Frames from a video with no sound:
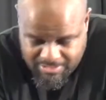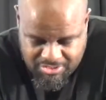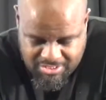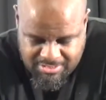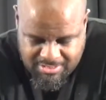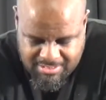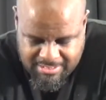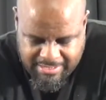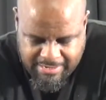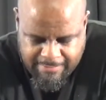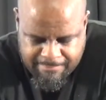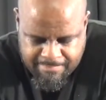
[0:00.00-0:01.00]
in Jesus and
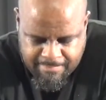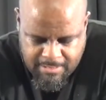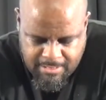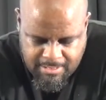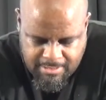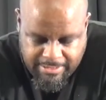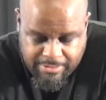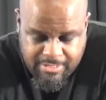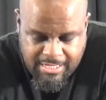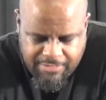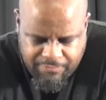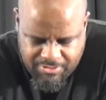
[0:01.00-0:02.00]
their their
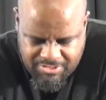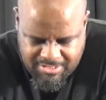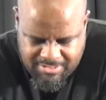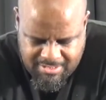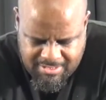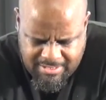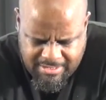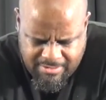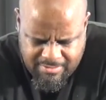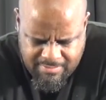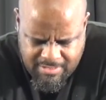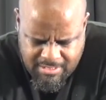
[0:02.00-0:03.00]
need for Jesus and their